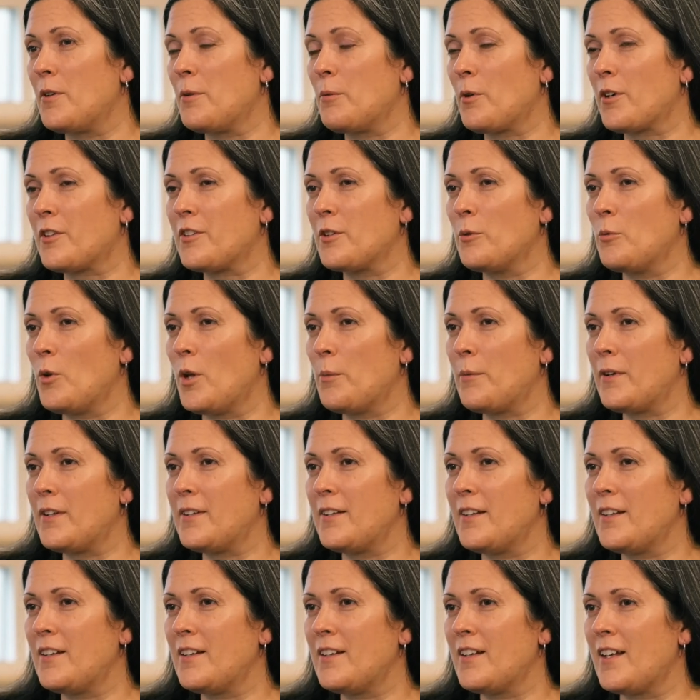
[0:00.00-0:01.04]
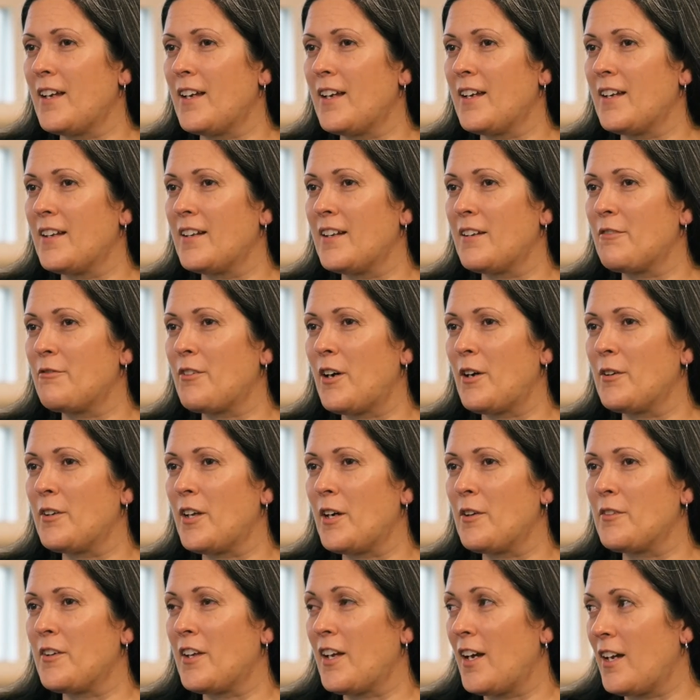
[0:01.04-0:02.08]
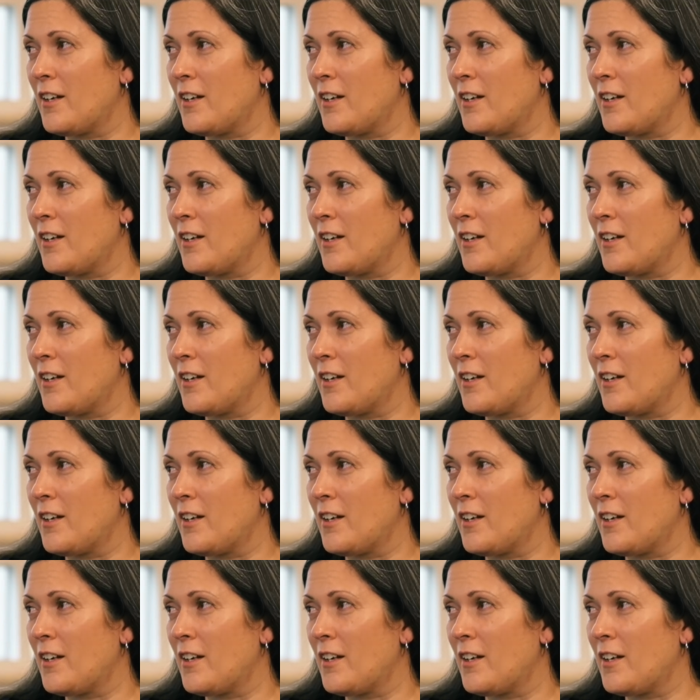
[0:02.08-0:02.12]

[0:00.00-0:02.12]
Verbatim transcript: He works in Wilmington, and I found out they